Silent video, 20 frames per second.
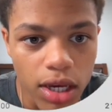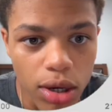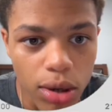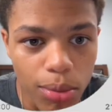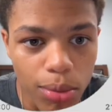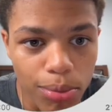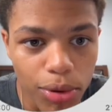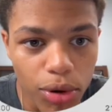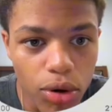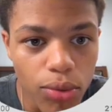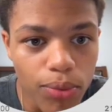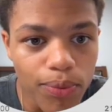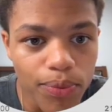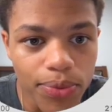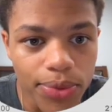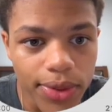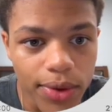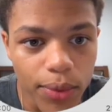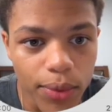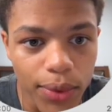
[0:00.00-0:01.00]
Boom.
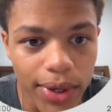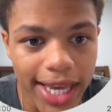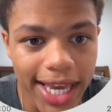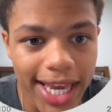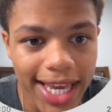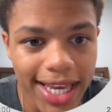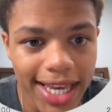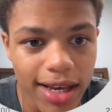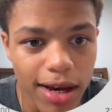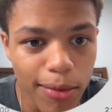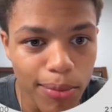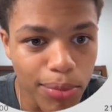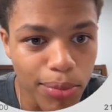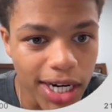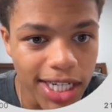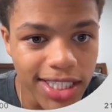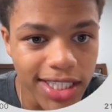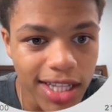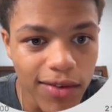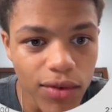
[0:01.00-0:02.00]
We hit a
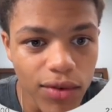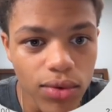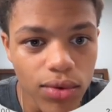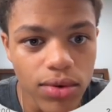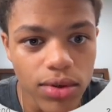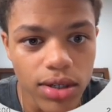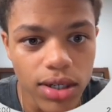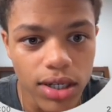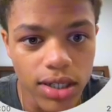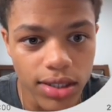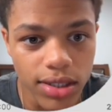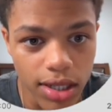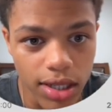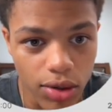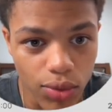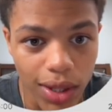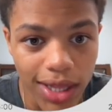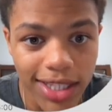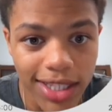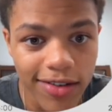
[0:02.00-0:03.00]
price level, a
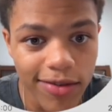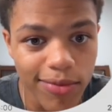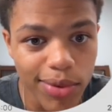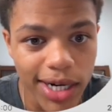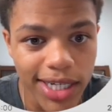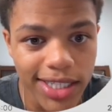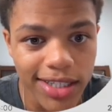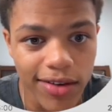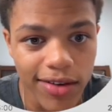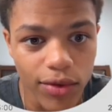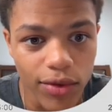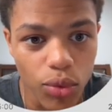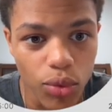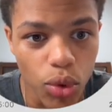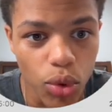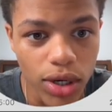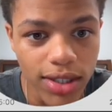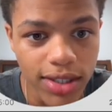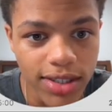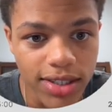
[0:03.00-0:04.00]
relative price level
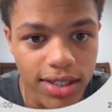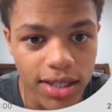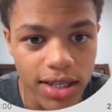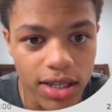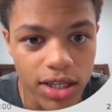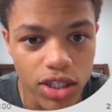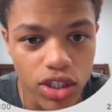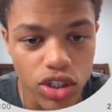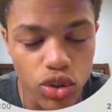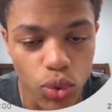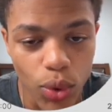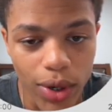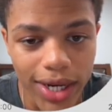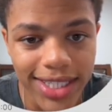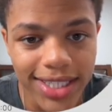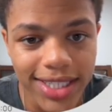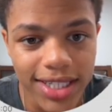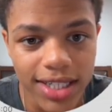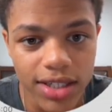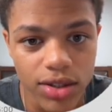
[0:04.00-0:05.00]
once,
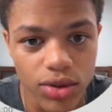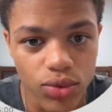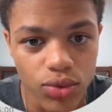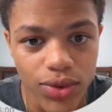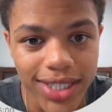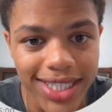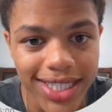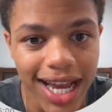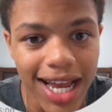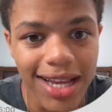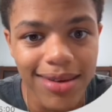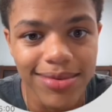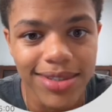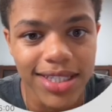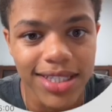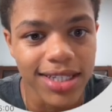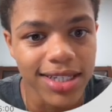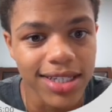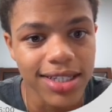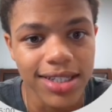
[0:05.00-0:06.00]
twice, 3 times.
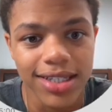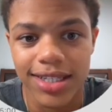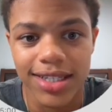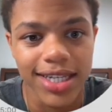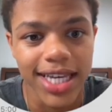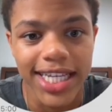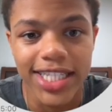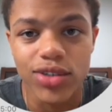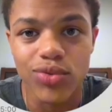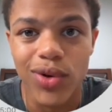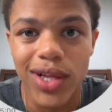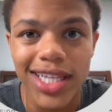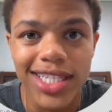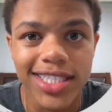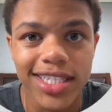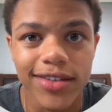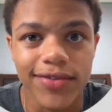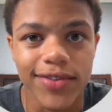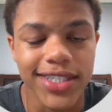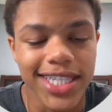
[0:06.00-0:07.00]
It's
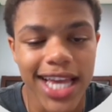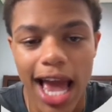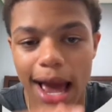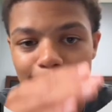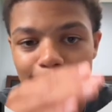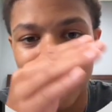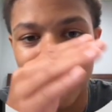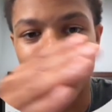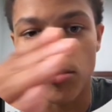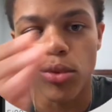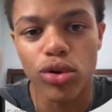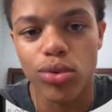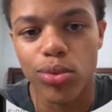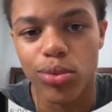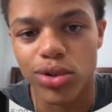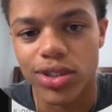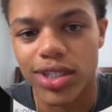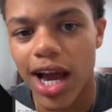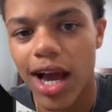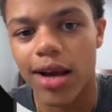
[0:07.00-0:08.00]
relative. It's happening
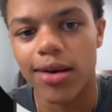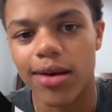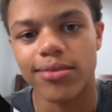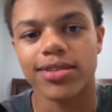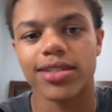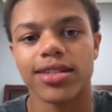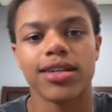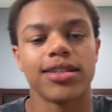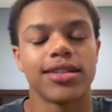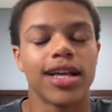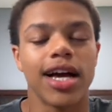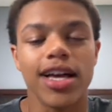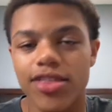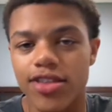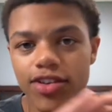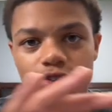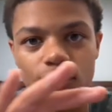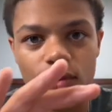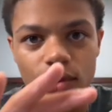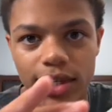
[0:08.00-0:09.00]
multiple times, not
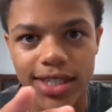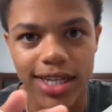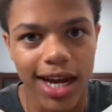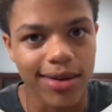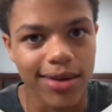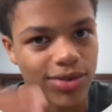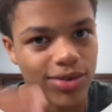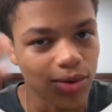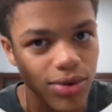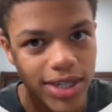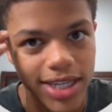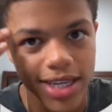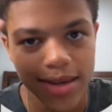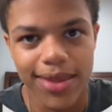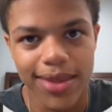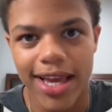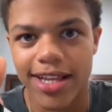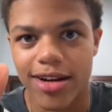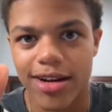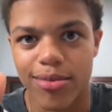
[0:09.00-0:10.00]
just 3 times. Don't keep
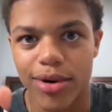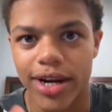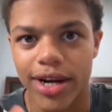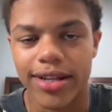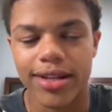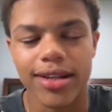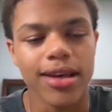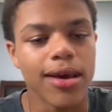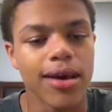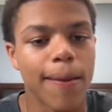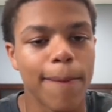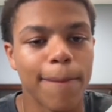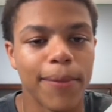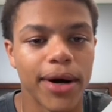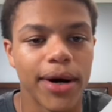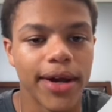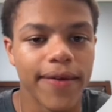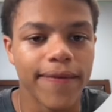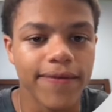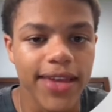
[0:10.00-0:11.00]
that in your brain.
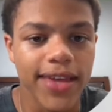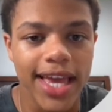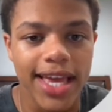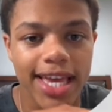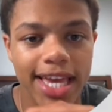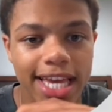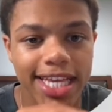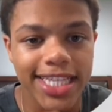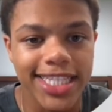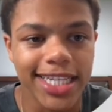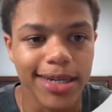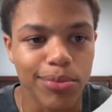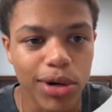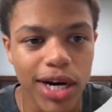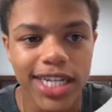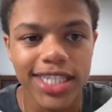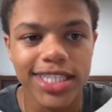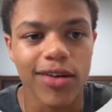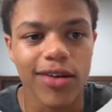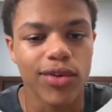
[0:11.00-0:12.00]
But it's a
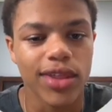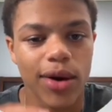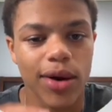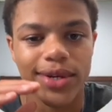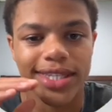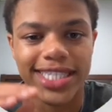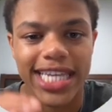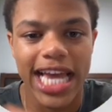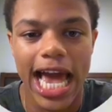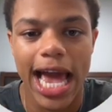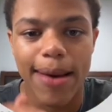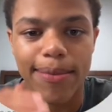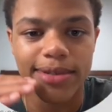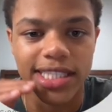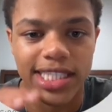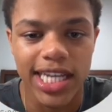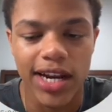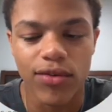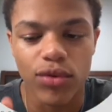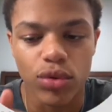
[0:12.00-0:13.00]
price level that we tap
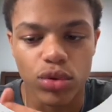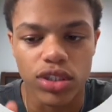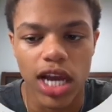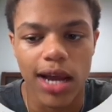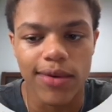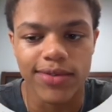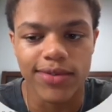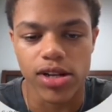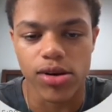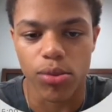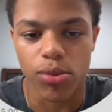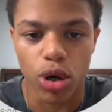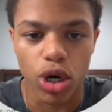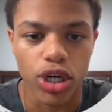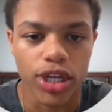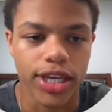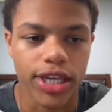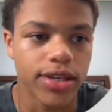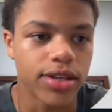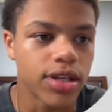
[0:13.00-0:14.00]
several times in the
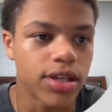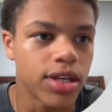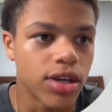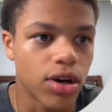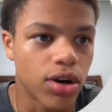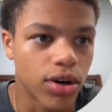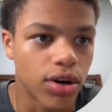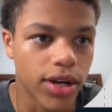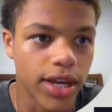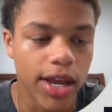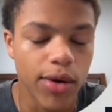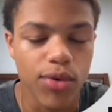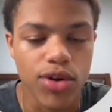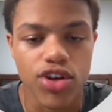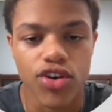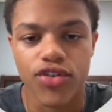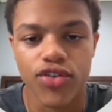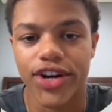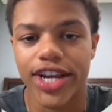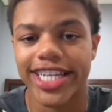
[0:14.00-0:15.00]
market, okay,
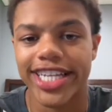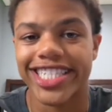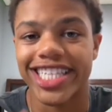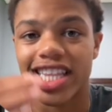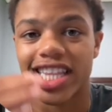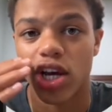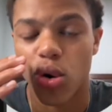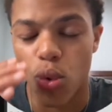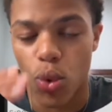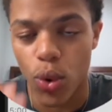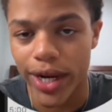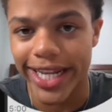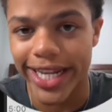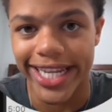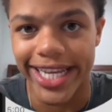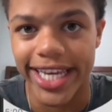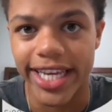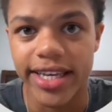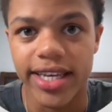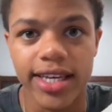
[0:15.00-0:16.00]
which creates
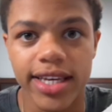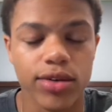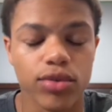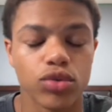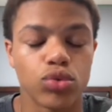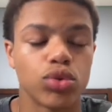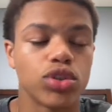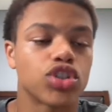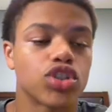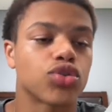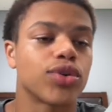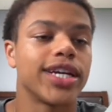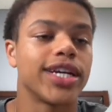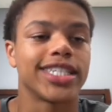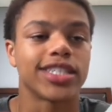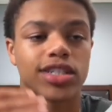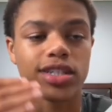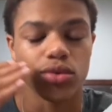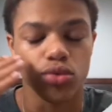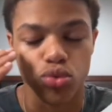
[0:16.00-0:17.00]
liquidity, which
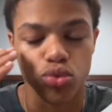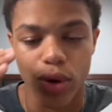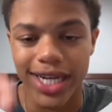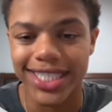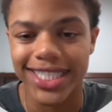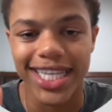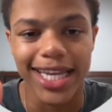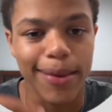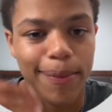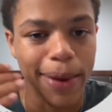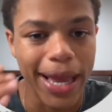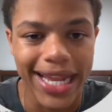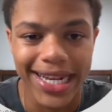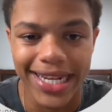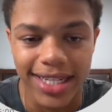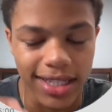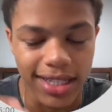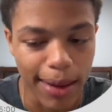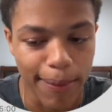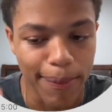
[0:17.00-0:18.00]
creates resting
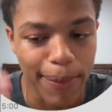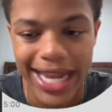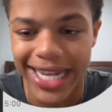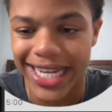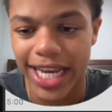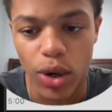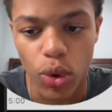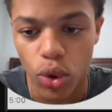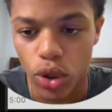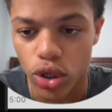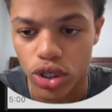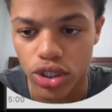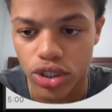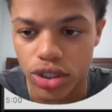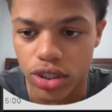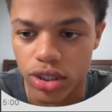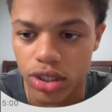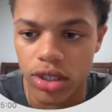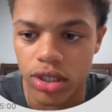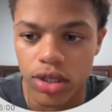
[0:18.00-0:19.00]
pending
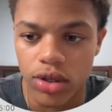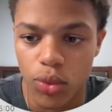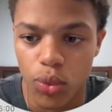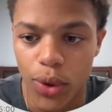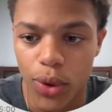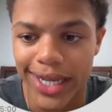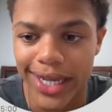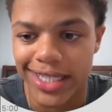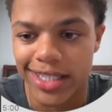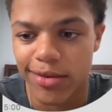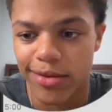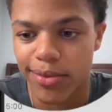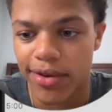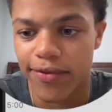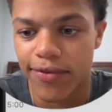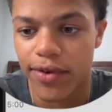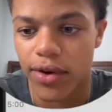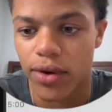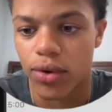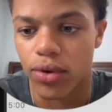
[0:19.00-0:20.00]
orders waiting to be
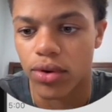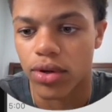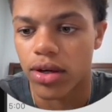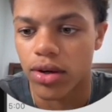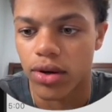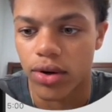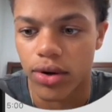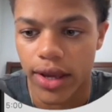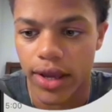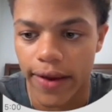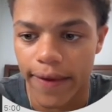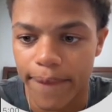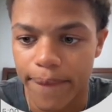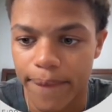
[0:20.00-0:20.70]
filled. Okay.